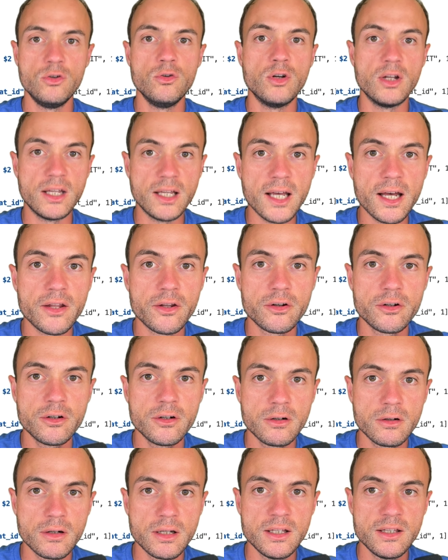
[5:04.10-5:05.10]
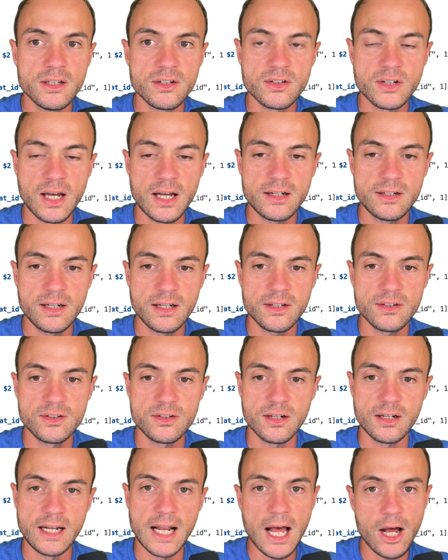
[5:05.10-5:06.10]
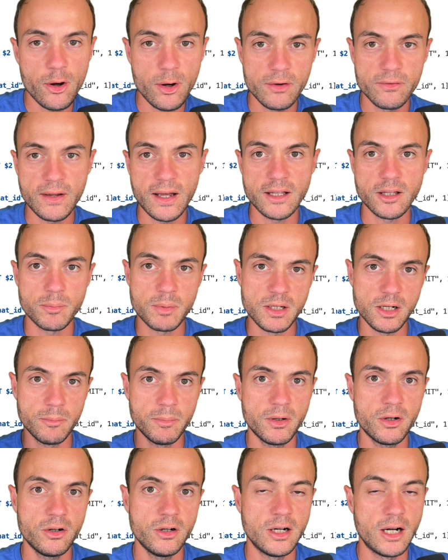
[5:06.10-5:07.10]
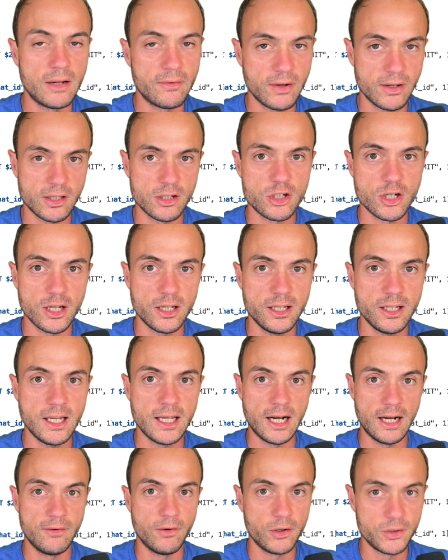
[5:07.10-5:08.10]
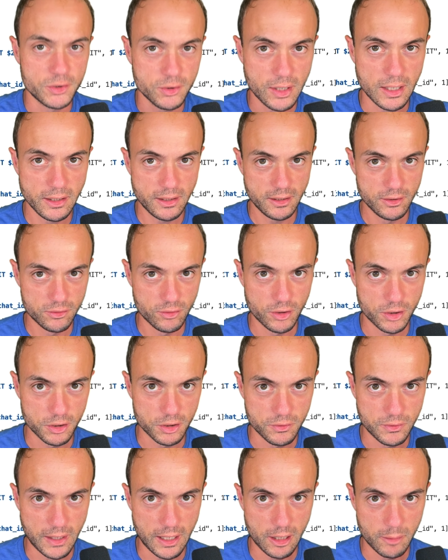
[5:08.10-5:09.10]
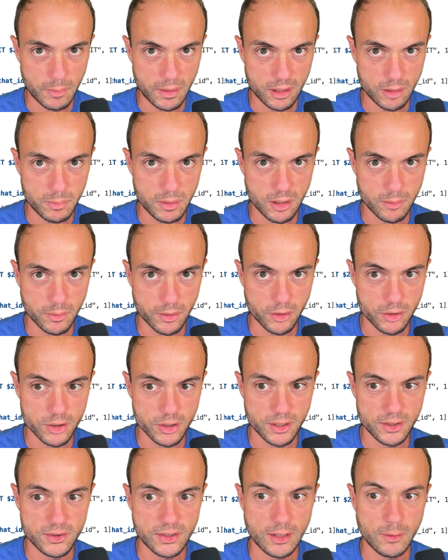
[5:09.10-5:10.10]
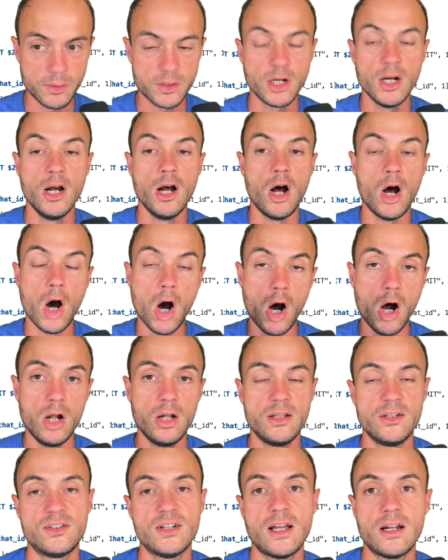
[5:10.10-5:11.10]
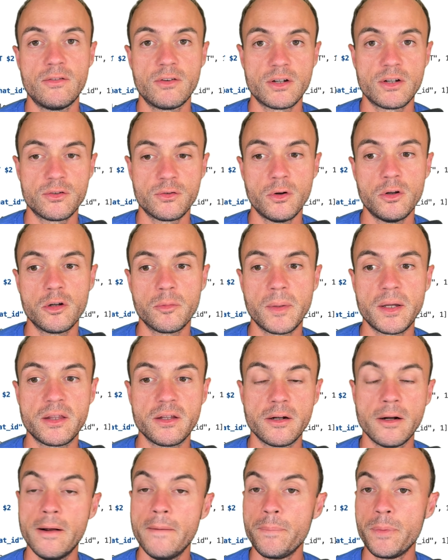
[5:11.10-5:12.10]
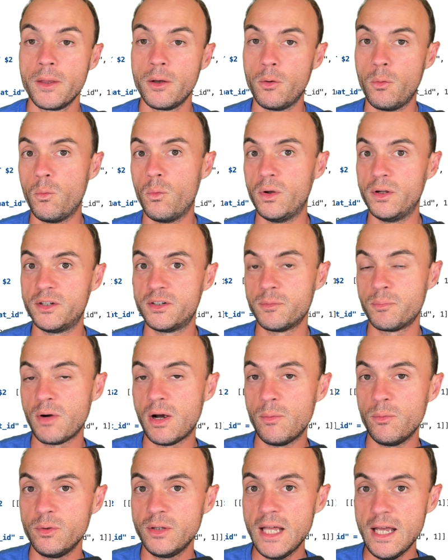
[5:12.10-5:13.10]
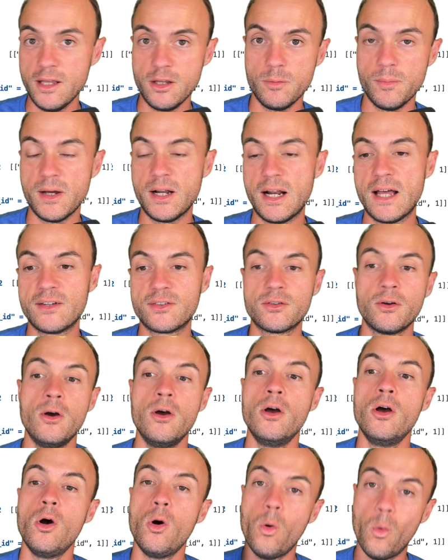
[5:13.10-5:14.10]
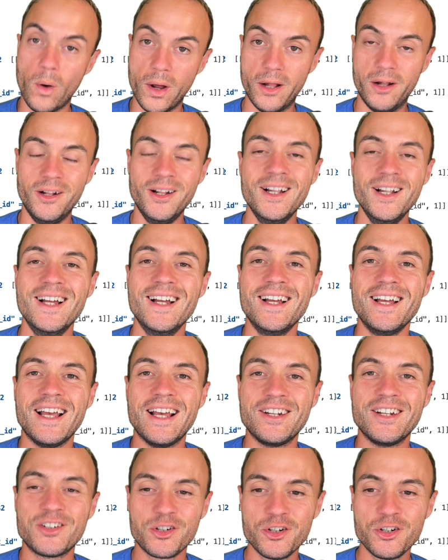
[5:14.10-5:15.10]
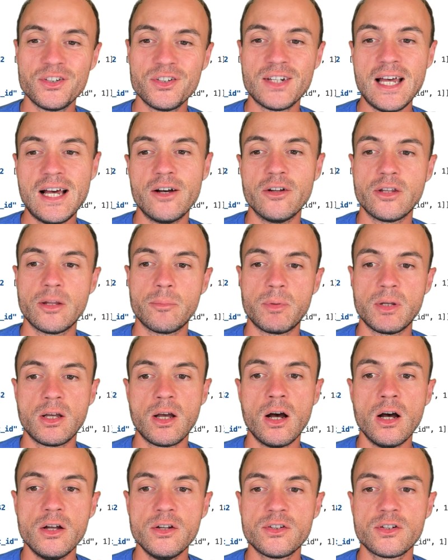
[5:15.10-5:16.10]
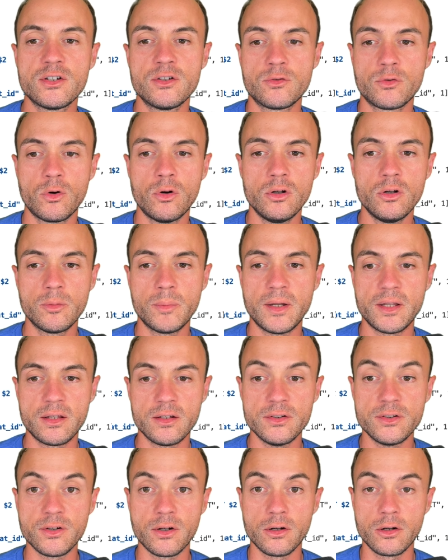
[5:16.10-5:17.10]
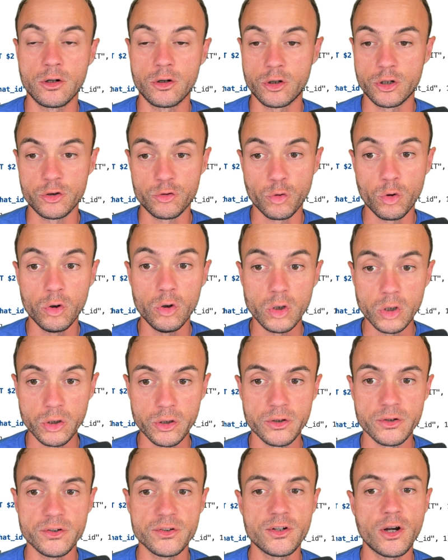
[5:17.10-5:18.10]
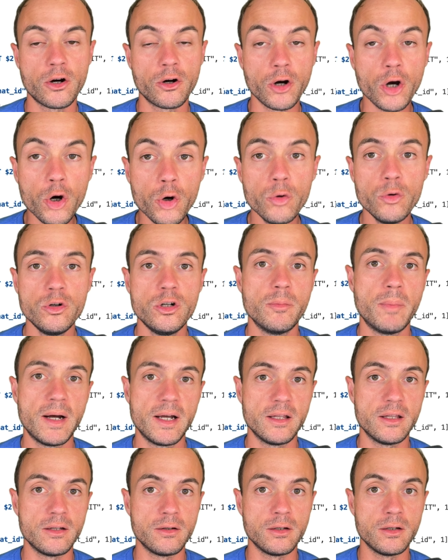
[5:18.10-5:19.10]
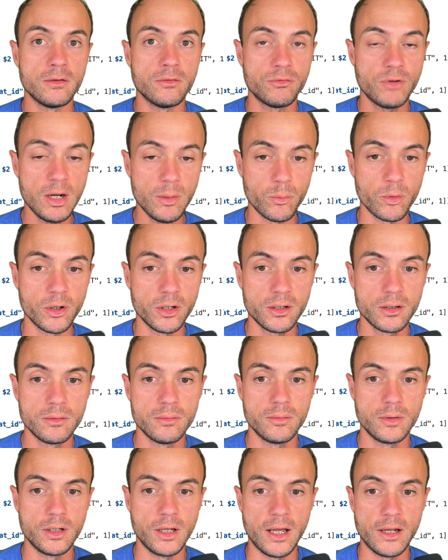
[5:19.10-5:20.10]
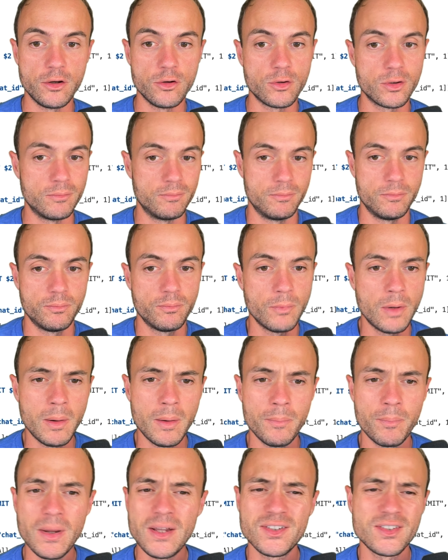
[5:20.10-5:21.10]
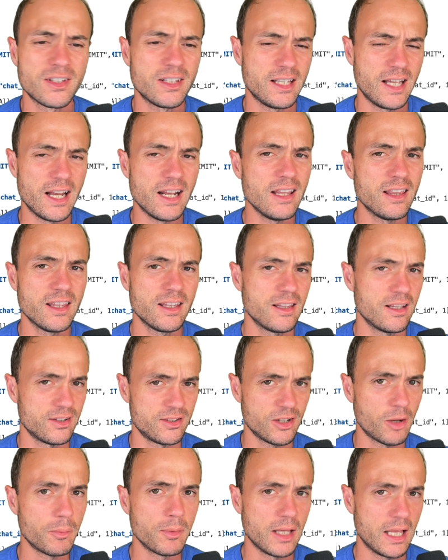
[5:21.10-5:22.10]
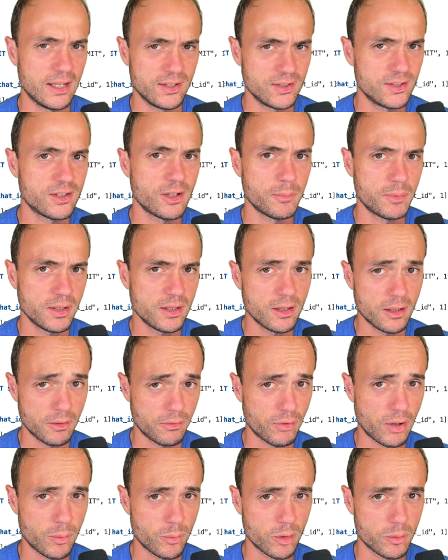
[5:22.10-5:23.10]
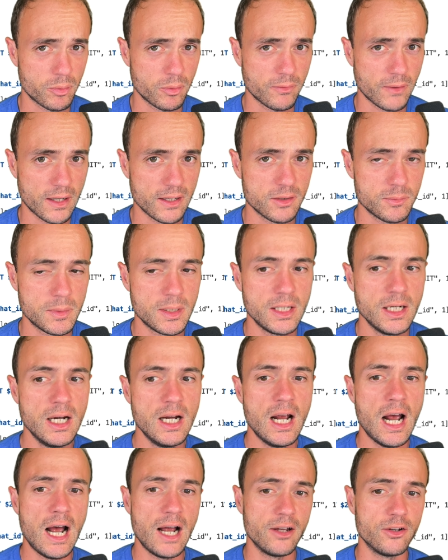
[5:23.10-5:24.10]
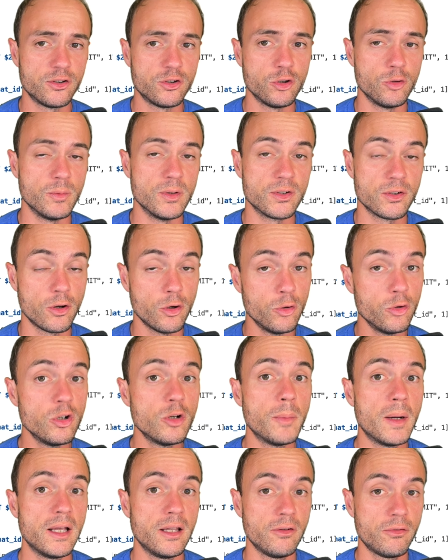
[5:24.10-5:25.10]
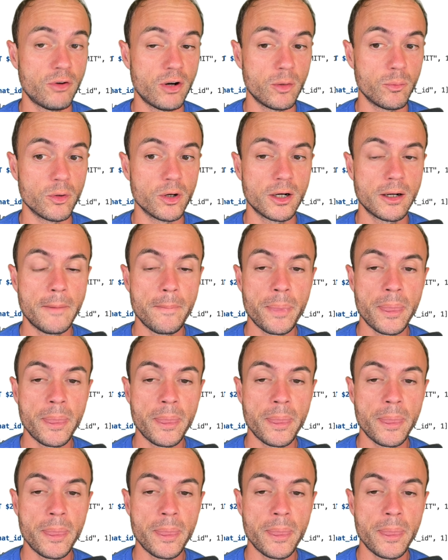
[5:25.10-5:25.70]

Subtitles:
together in this context, now I've got the peanut butter and I've got the jelly, and I've also got the instructions for how to make the peanut butter and jelly sandwich all inside of a controller method. What's the problem with that, you might ask? Well, it turns out that because controller methods or controllers are owned by the framework, and you can basically anything that subclasses something that the framework provides me, I assume is owned by the framework.